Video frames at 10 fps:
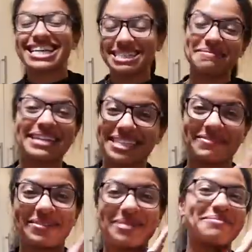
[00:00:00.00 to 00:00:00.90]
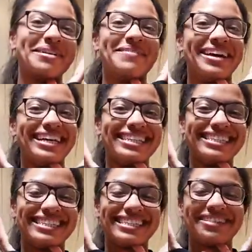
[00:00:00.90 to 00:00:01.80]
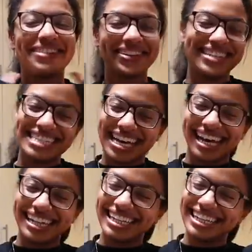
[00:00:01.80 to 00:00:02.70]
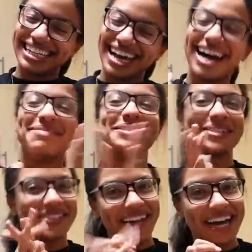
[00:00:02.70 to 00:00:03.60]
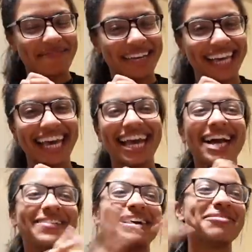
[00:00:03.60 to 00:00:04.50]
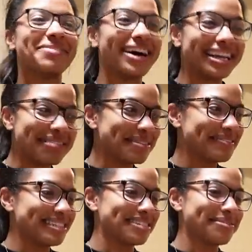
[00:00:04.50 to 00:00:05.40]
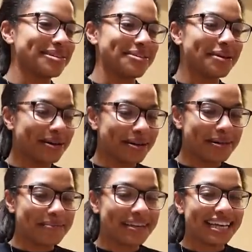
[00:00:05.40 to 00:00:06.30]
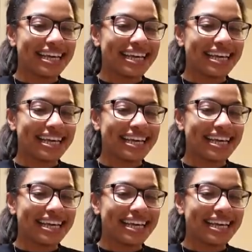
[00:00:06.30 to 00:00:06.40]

There's a massive grin on my face, if you couldn't tell. I'm so, so happy. We have finally moved into our new home.